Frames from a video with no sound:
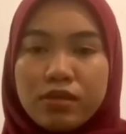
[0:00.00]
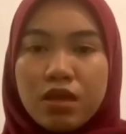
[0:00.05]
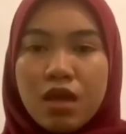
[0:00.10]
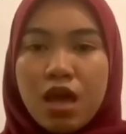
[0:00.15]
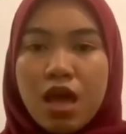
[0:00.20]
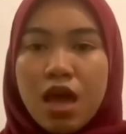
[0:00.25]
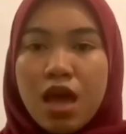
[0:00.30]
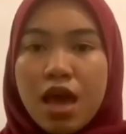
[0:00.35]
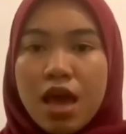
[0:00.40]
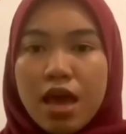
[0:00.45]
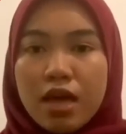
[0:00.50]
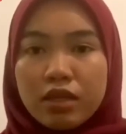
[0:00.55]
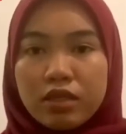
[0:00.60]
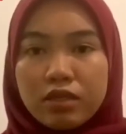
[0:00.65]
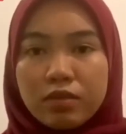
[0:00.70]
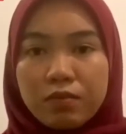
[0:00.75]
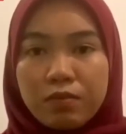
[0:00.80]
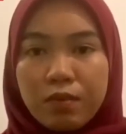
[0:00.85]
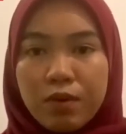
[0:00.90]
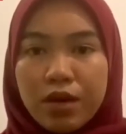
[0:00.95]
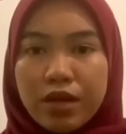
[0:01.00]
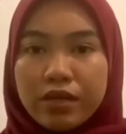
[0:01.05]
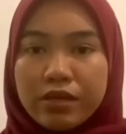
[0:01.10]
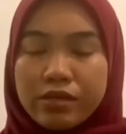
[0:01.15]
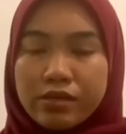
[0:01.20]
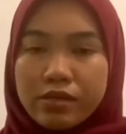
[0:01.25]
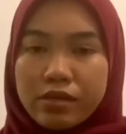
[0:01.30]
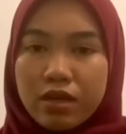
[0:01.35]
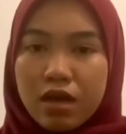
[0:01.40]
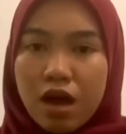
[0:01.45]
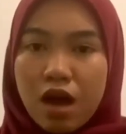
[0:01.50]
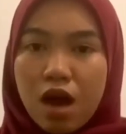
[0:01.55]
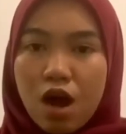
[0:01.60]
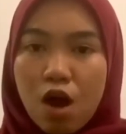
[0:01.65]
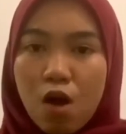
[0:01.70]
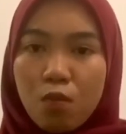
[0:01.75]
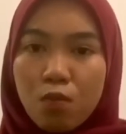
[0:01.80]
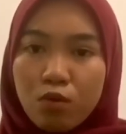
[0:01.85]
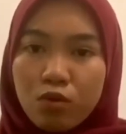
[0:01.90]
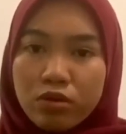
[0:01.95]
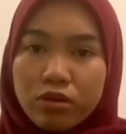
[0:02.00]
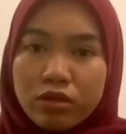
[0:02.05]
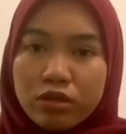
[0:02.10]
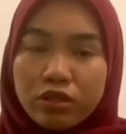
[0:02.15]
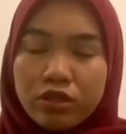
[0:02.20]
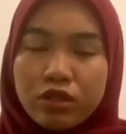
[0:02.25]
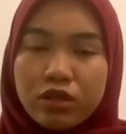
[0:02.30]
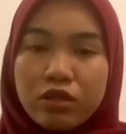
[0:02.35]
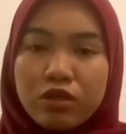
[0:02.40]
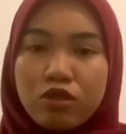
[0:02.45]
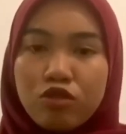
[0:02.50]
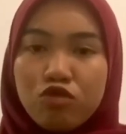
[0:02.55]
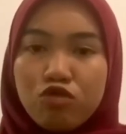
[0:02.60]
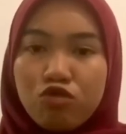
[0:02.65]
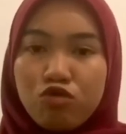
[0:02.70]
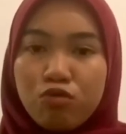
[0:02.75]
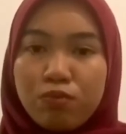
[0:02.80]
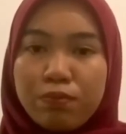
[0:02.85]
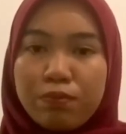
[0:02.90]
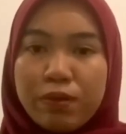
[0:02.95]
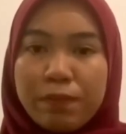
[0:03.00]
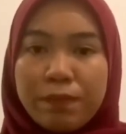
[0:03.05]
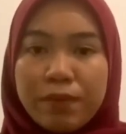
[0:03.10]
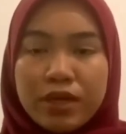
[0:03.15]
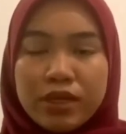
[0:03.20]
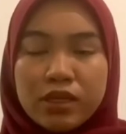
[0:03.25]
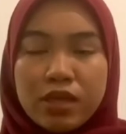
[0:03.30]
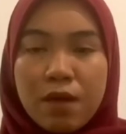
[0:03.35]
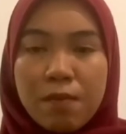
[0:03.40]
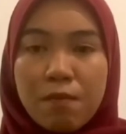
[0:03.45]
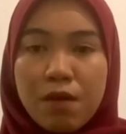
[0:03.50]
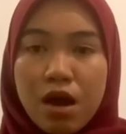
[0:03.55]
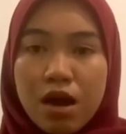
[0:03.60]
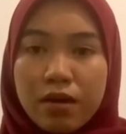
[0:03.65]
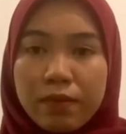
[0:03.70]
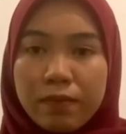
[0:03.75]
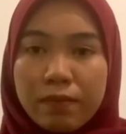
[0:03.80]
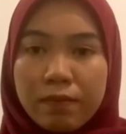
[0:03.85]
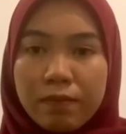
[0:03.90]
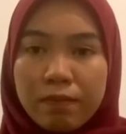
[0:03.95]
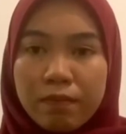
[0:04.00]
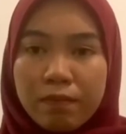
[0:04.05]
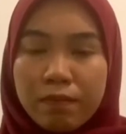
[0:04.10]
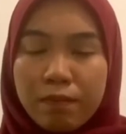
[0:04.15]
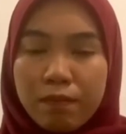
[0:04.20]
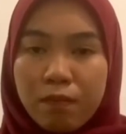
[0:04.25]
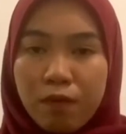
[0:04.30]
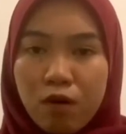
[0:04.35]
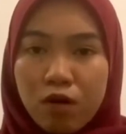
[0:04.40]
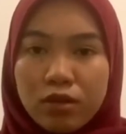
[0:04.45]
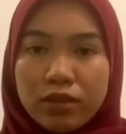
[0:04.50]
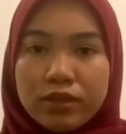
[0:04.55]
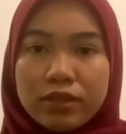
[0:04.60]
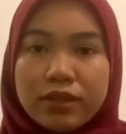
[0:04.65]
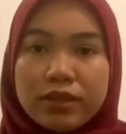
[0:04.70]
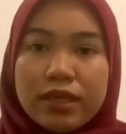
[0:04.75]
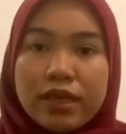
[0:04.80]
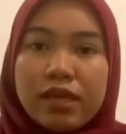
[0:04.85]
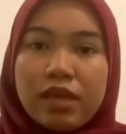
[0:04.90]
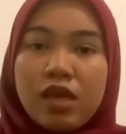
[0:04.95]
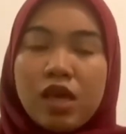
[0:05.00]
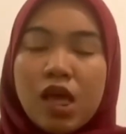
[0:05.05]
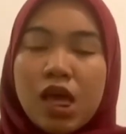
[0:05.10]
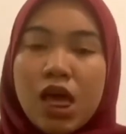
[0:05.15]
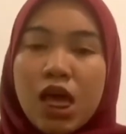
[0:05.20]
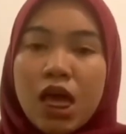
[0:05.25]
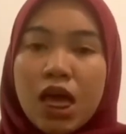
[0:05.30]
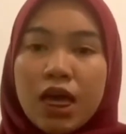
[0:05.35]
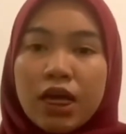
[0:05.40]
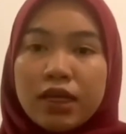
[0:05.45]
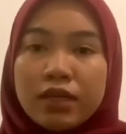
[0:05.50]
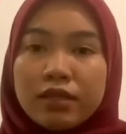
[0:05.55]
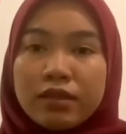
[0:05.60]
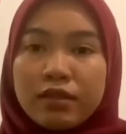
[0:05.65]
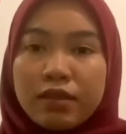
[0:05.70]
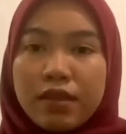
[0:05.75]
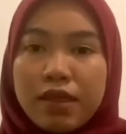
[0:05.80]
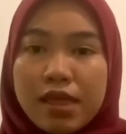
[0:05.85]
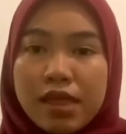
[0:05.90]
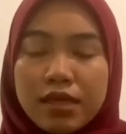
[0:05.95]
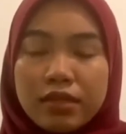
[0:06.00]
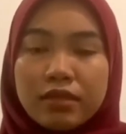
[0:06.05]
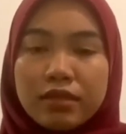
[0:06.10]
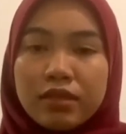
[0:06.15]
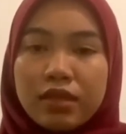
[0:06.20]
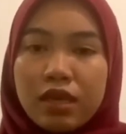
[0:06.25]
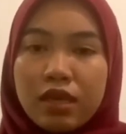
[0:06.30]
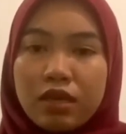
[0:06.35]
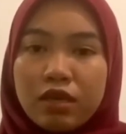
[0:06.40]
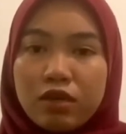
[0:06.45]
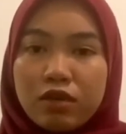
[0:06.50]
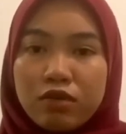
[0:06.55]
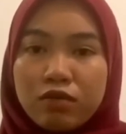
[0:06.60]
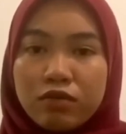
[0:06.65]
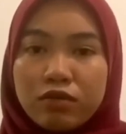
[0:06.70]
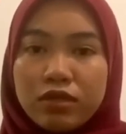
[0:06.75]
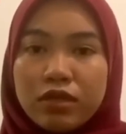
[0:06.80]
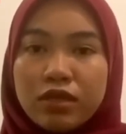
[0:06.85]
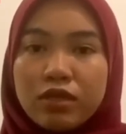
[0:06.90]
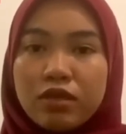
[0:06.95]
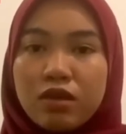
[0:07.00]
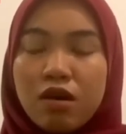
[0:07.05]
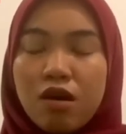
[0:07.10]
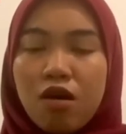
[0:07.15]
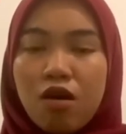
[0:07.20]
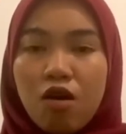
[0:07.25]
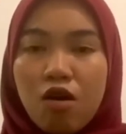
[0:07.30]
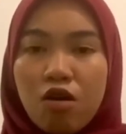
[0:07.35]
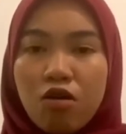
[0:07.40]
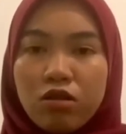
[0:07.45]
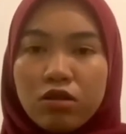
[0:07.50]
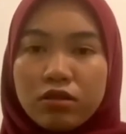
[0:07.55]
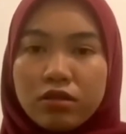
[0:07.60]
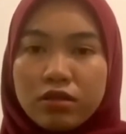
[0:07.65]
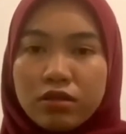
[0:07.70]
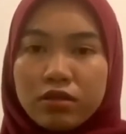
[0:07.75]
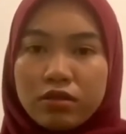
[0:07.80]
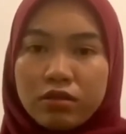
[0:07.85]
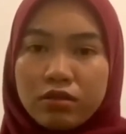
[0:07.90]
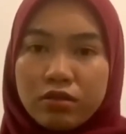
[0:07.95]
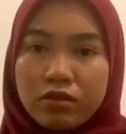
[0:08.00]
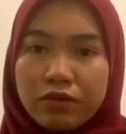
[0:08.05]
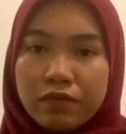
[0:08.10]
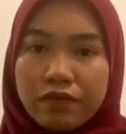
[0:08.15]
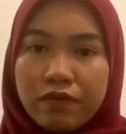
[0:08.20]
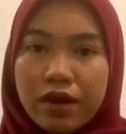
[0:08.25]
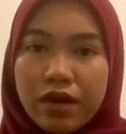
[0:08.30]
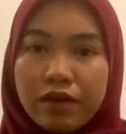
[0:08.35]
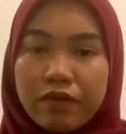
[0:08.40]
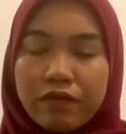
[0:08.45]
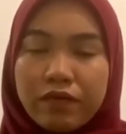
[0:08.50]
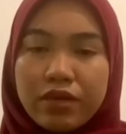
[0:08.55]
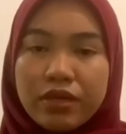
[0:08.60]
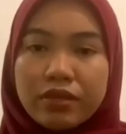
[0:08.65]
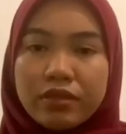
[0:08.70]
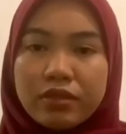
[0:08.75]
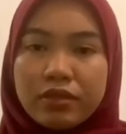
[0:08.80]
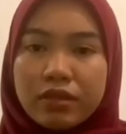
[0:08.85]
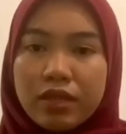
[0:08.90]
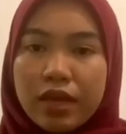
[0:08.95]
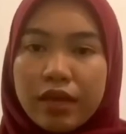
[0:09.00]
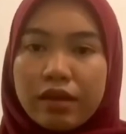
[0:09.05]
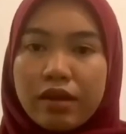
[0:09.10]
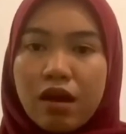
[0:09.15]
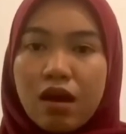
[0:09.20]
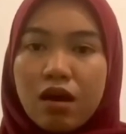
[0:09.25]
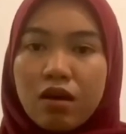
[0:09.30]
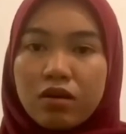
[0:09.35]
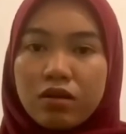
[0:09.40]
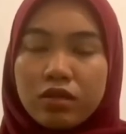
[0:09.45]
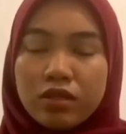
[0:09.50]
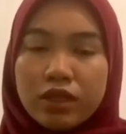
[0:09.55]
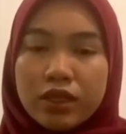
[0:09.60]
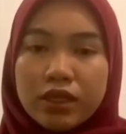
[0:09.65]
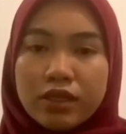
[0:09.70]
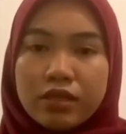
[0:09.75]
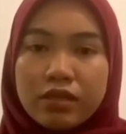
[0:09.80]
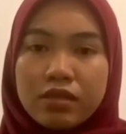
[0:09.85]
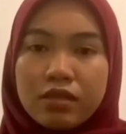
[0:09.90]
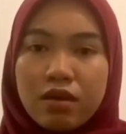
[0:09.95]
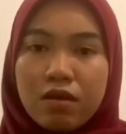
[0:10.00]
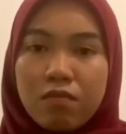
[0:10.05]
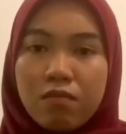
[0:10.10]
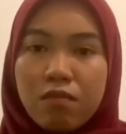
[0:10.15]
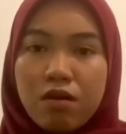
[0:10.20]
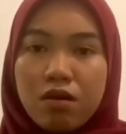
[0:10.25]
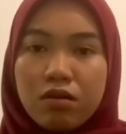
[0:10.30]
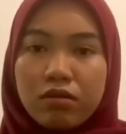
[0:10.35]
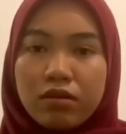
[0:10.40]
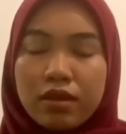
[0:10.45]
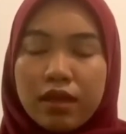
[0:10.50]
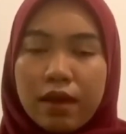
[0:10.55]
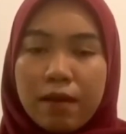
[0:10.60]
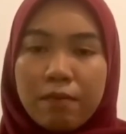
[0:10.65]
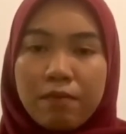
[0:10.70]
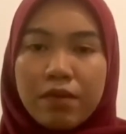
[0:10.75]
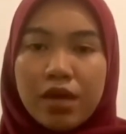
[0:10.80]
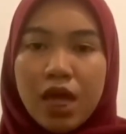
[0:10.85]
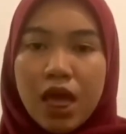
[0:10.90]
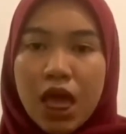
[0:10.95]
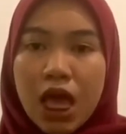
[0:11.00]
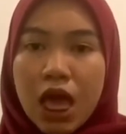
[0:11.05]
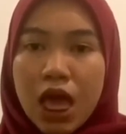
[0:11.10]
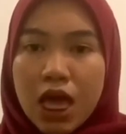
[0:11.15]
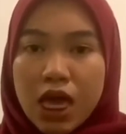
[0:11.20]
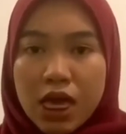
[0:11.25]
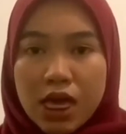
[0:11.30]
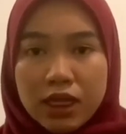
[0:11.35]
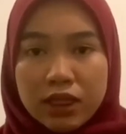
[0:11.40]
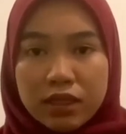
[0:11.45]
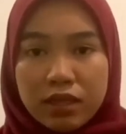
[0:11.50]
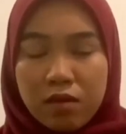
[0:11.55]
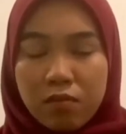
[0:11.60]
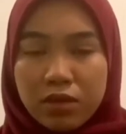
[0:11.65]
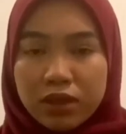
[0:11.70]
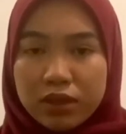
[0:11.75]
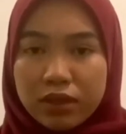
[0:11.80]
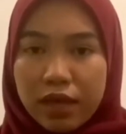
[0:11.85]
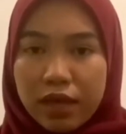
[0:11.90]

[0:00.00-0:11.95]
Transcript: expressed their opposition to Ppsmi policy. This included all the surviving state artists, among them A. Samad Said,